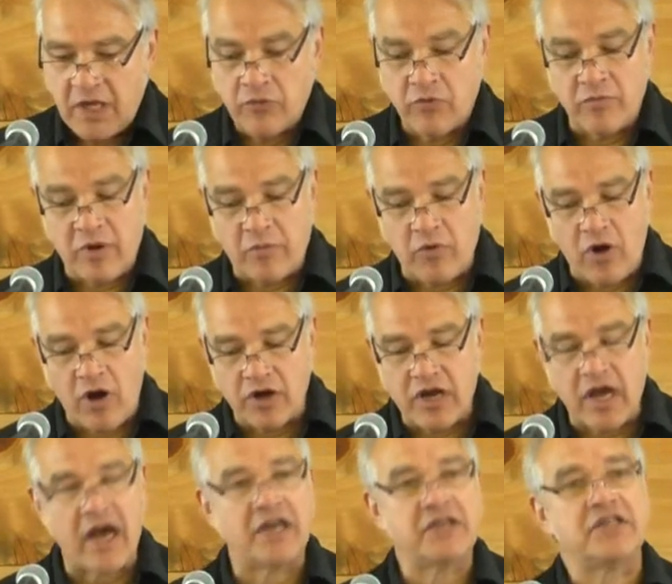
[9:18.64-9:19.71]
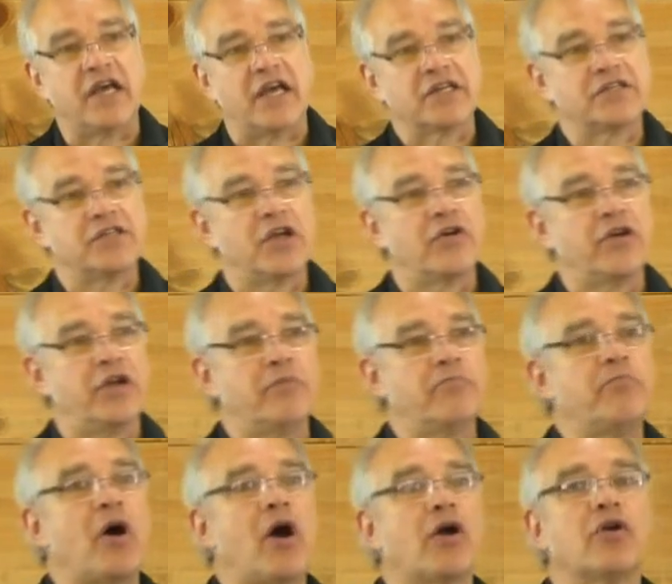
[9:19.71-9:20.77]
Remember our context. They're in a
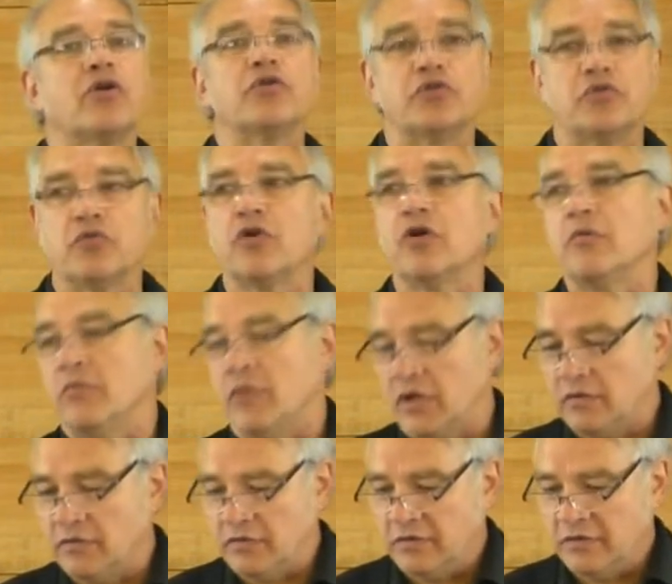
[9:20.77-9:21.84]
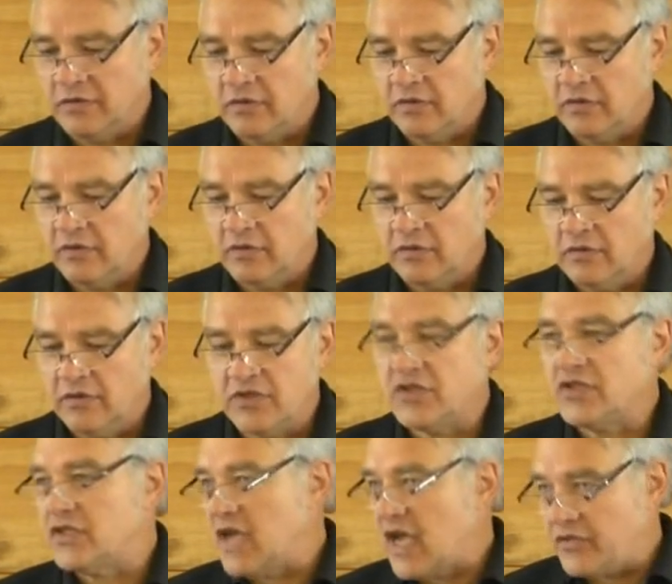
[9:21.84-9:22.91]
borrowed room. This
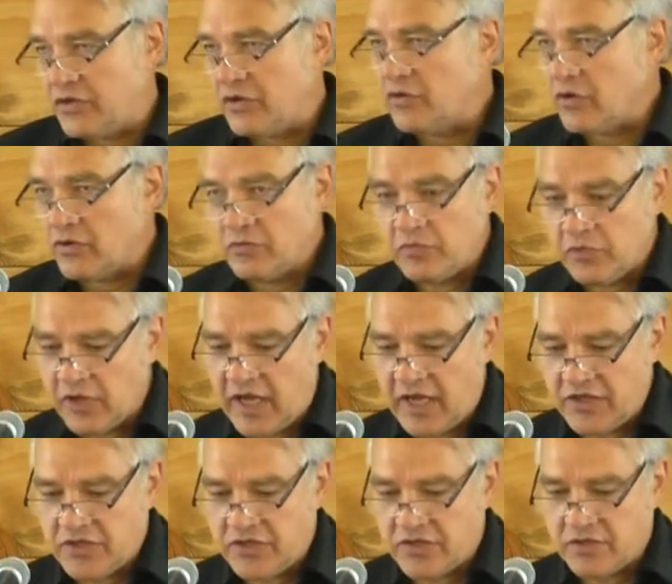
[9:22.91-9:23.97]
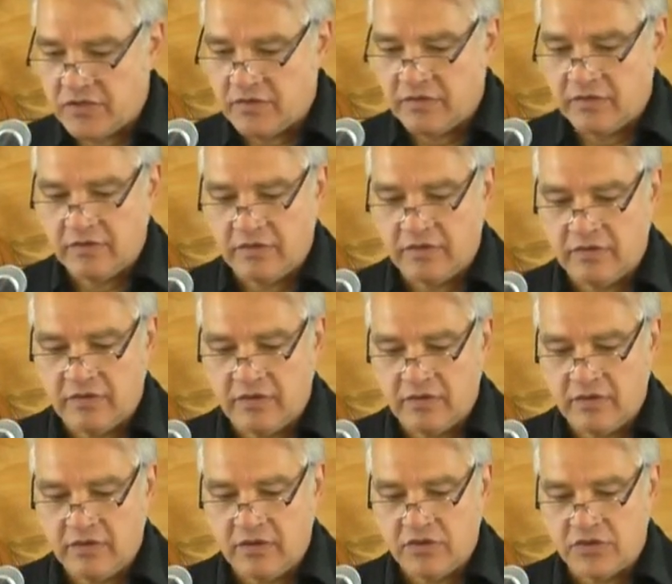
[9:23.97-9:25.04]
is not their own place.
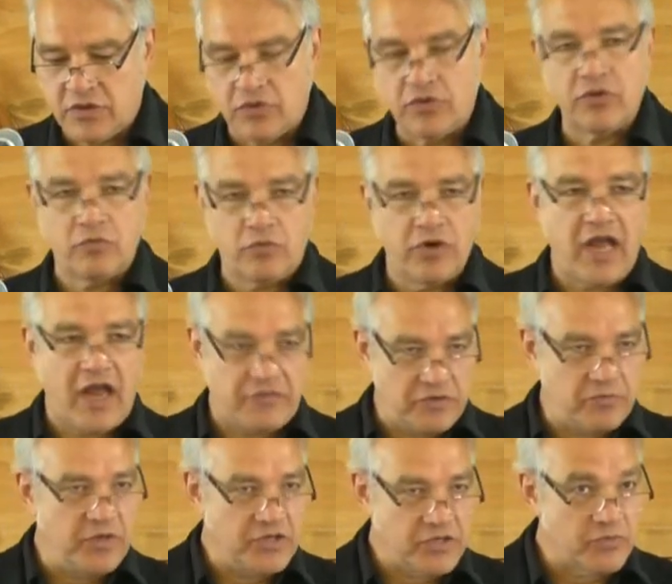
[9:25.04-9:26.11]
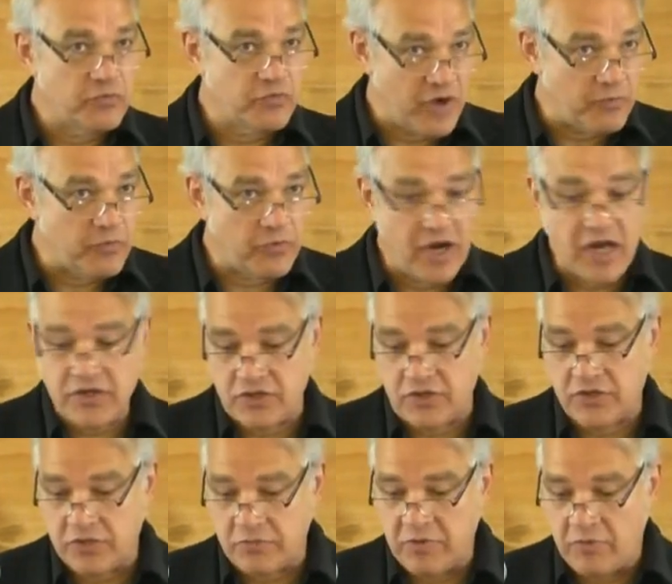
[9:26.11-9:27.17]
So there would have to be some
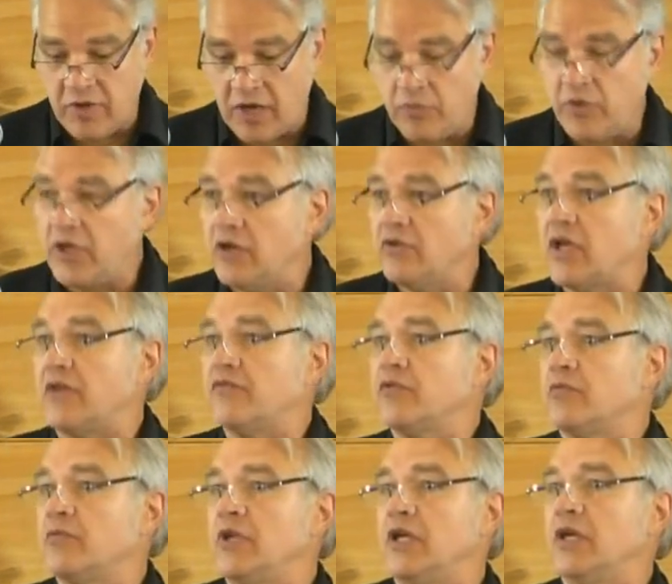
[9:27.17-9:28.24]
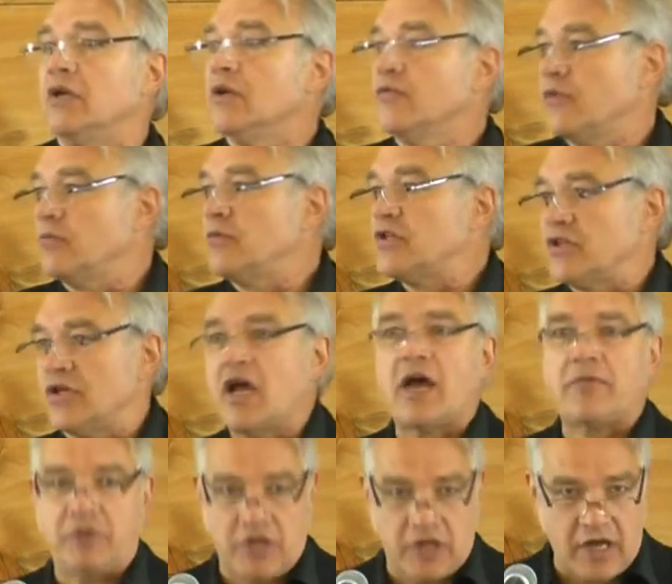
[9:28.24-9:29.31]
preparations to be made. We hear that from the from the
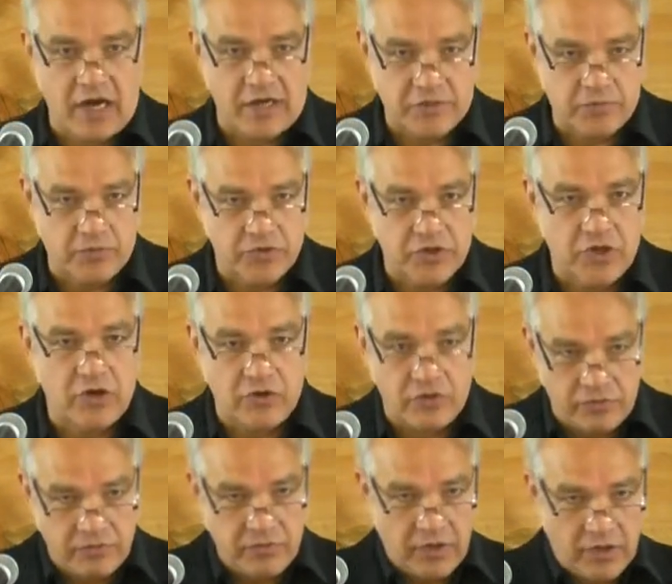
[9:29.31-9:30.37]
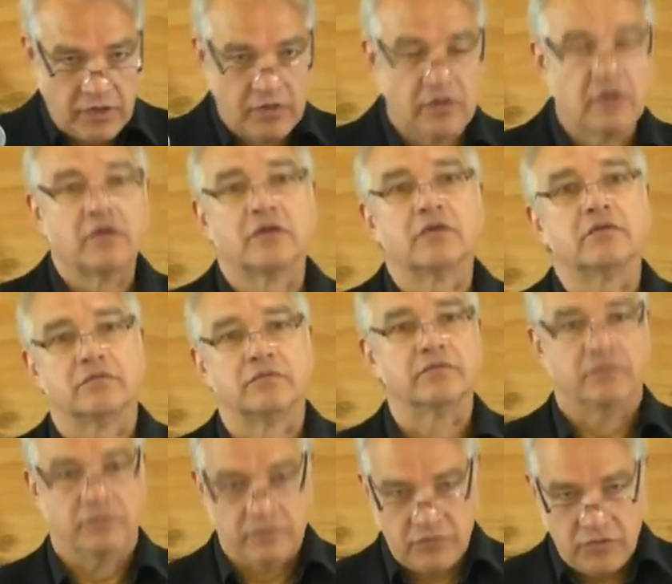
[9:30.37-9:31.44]
synoptic gospels. Go and
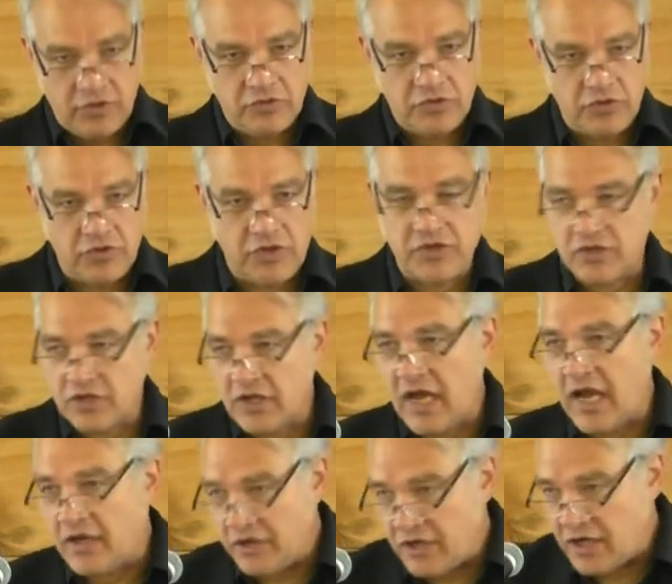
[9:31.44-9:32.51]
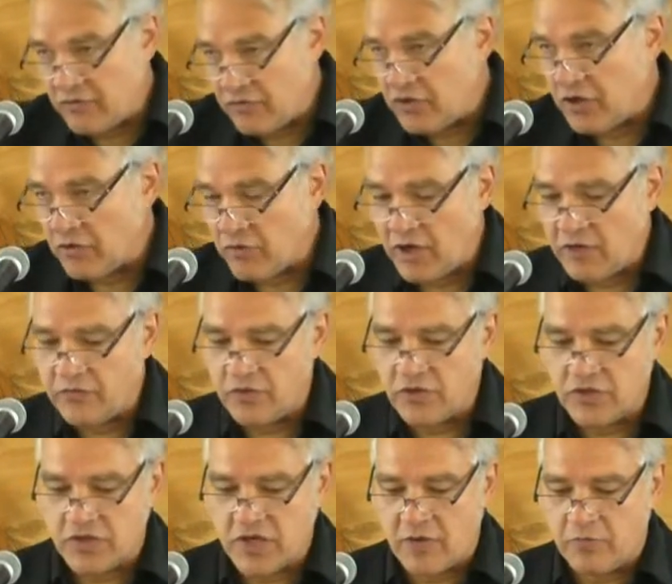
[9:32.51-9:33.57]
do this and that and get everything ready for
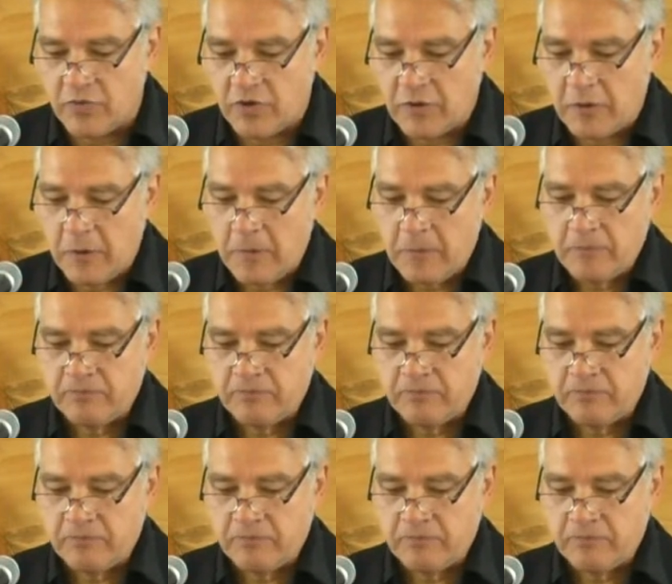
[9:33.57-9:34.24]
the supper.